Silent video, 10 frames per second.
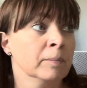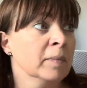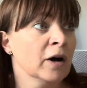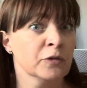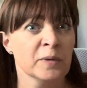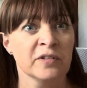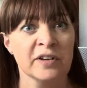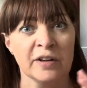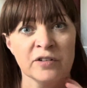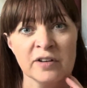Husband's
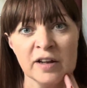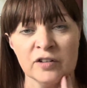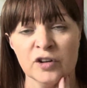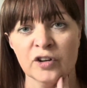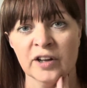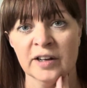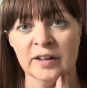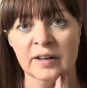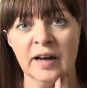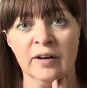downstairs
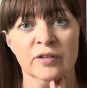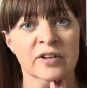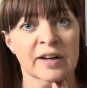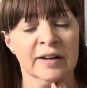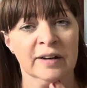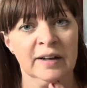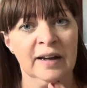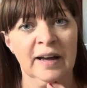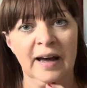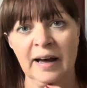cooking our dinner,
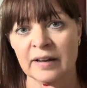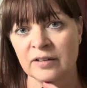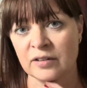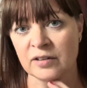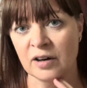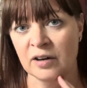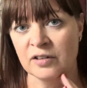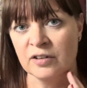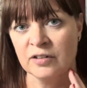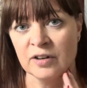and I
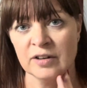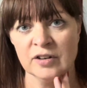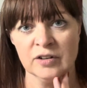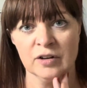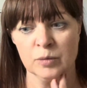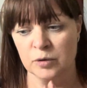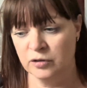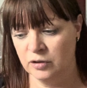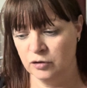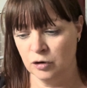decided I would
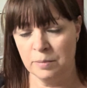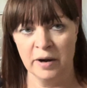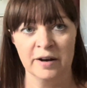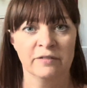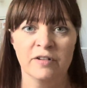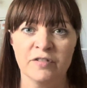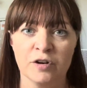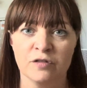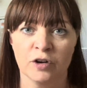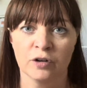do my
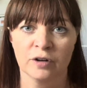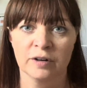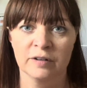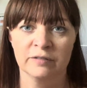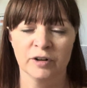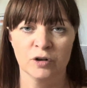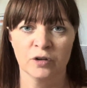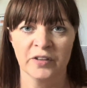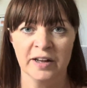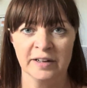reveal vlog,
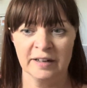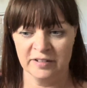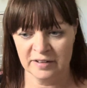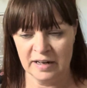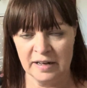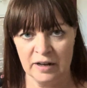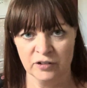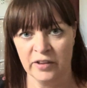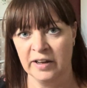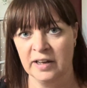record that today now
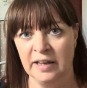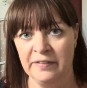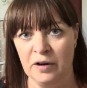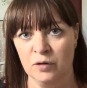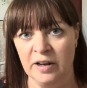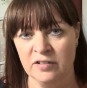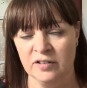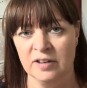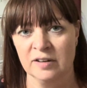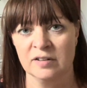so that I can get that all
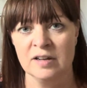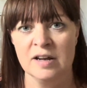edited,